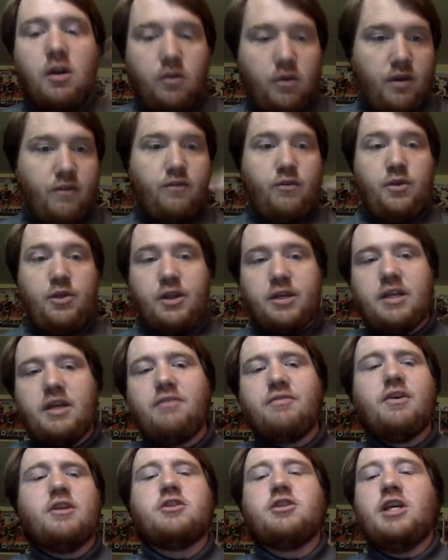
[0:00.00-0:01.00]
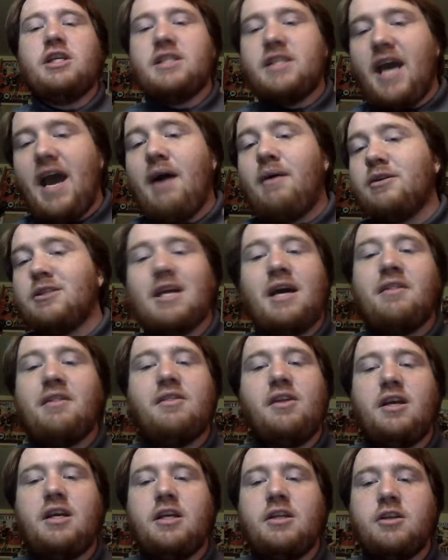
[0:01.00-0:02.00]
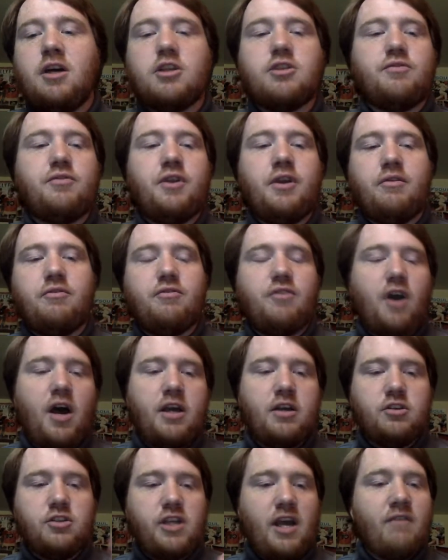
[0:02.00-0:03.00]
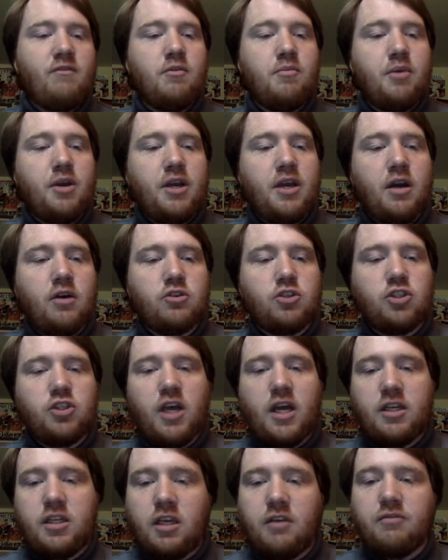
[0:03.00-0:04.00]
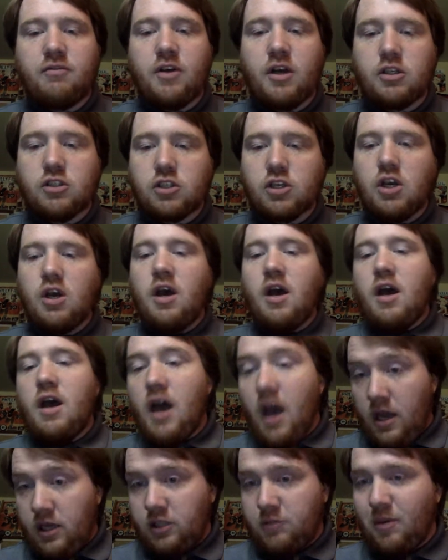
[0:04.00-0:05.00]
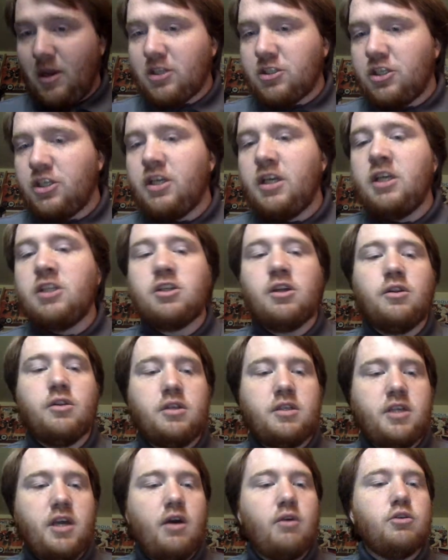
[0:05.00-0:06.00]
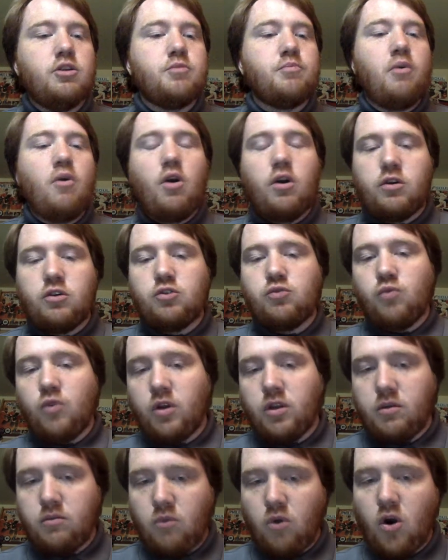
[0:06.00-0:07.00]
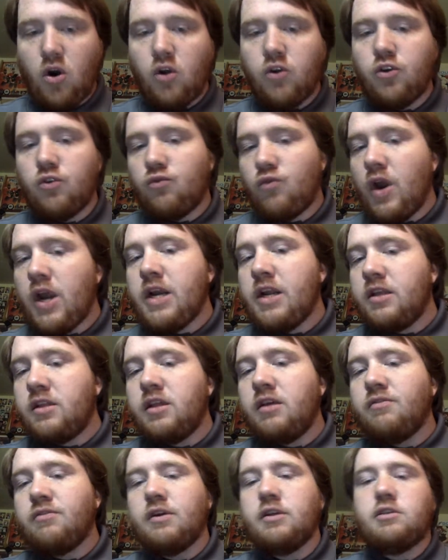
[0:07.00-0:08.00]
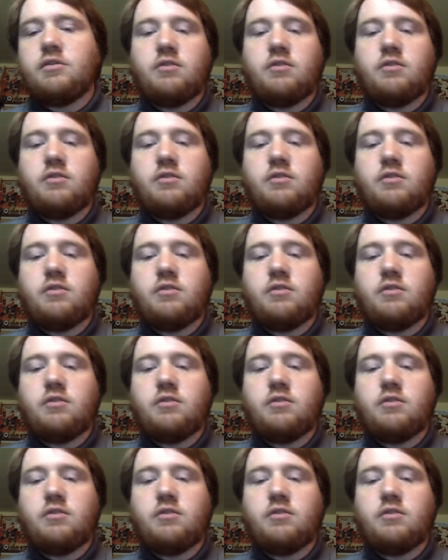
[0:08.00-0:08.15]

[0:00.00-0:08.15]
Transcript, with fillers: if with a defense like Dallas, I think he does fit in fine because everybody else in that defense, especially Esa Lindell, his partner, is one of the more underrated defensive